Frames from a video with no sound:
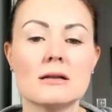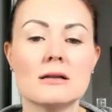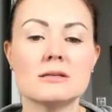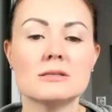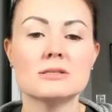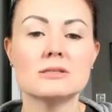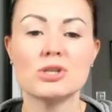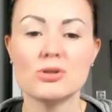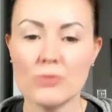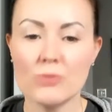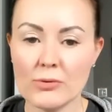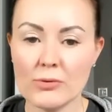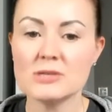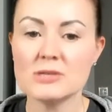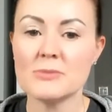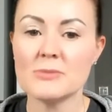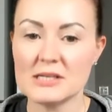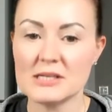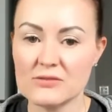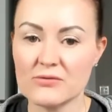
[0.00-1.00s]
Do what works
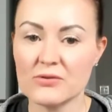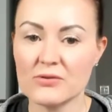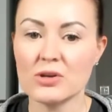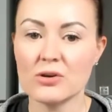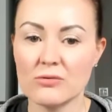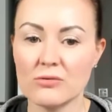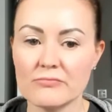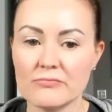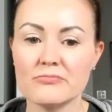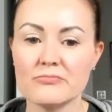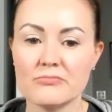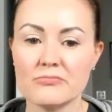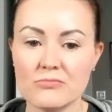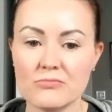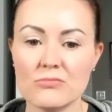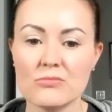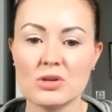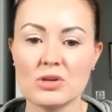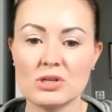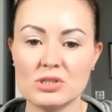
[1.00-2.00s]
best for you.
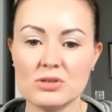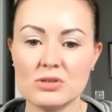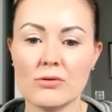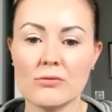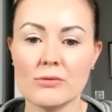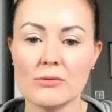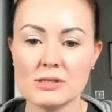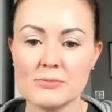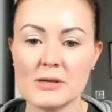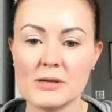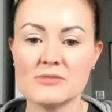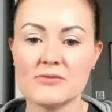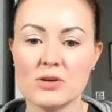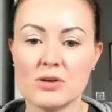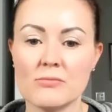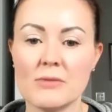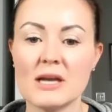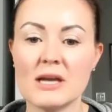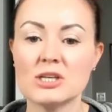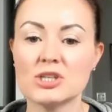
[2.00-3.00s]
Do what works best for you.
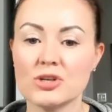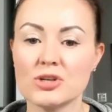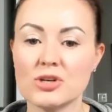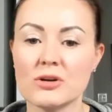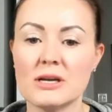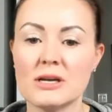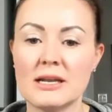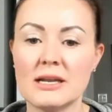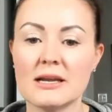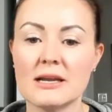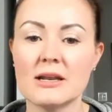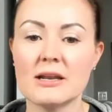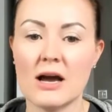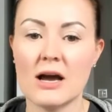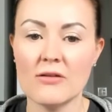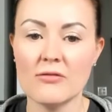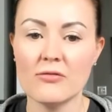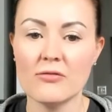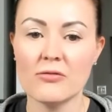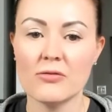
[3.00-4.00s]
Make sure you're eating
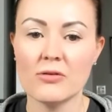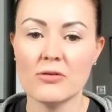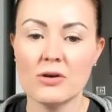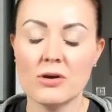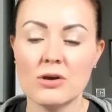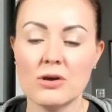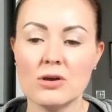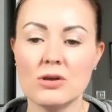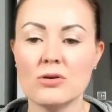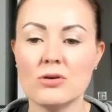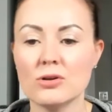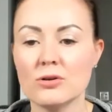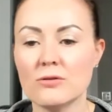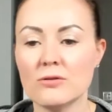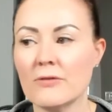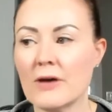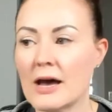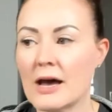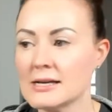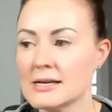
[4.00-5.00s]
enough. You can do
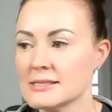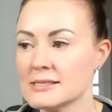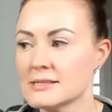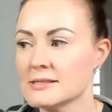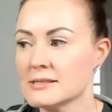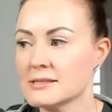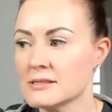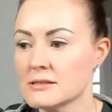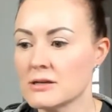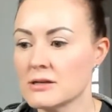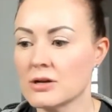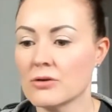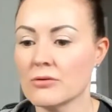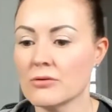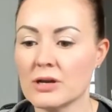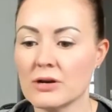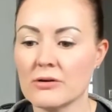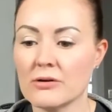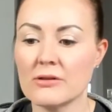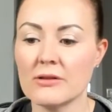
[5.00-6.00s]
fasts,
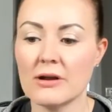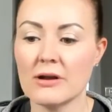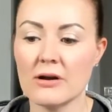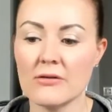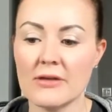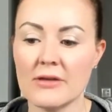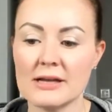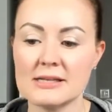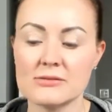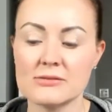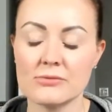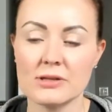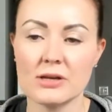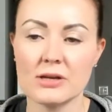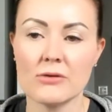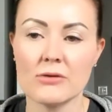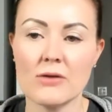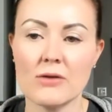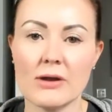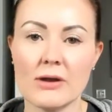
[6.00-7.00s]
here and there. That's a really
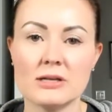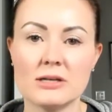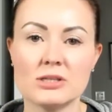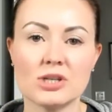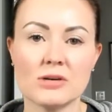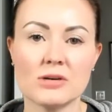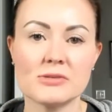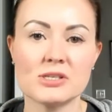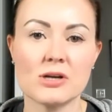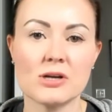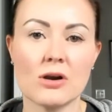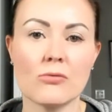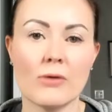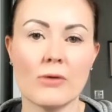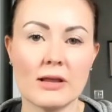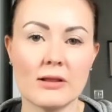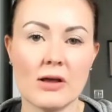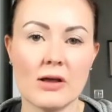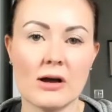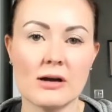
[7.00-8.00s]
great way to jumpstart
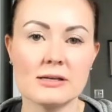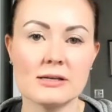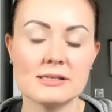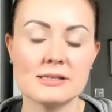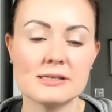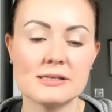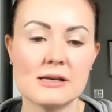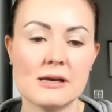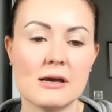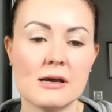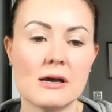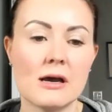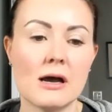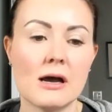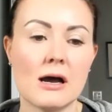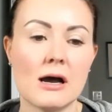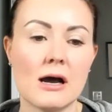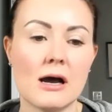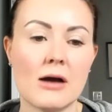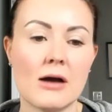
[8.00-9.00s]
weight loss.
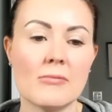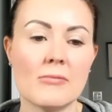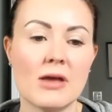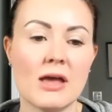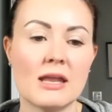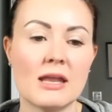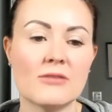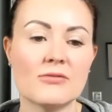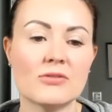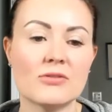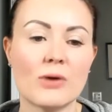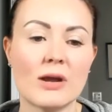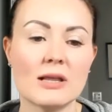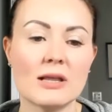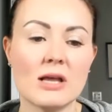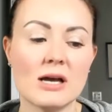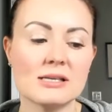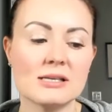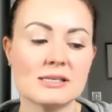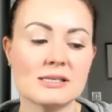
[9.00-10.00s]
And if the weight
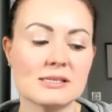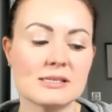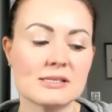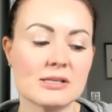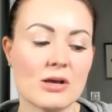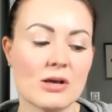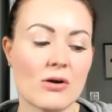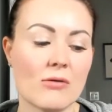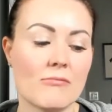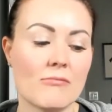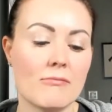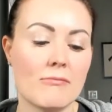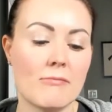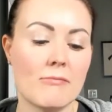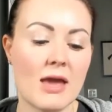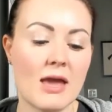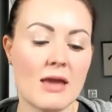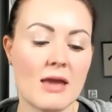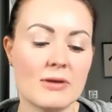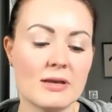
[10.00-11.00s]
loss is slow, it
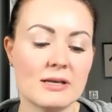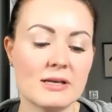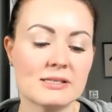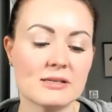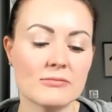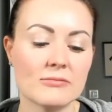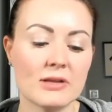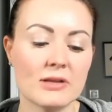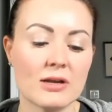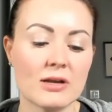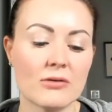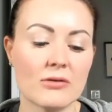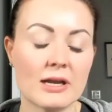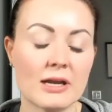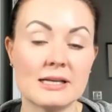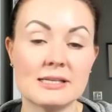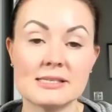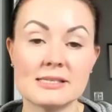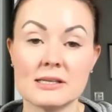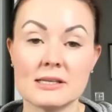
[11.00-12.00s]
may be some lingering
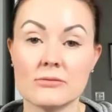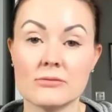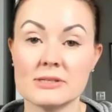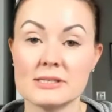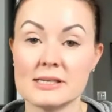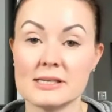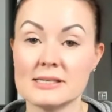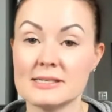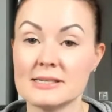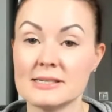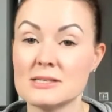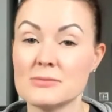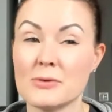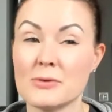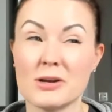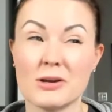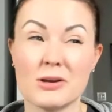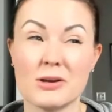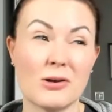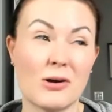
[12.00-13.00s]
insulin resistance, but
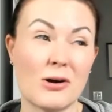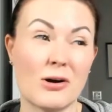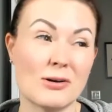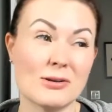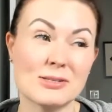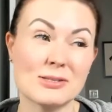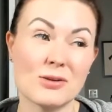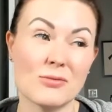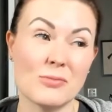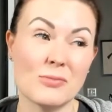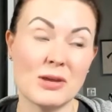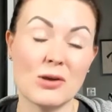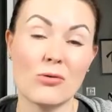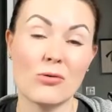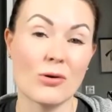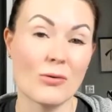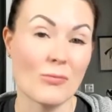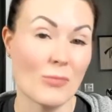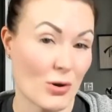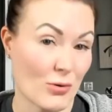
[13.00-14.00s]
it could also be
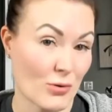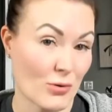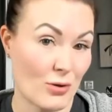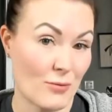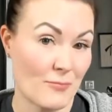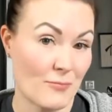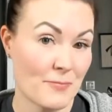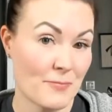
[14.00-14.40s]
hormonal.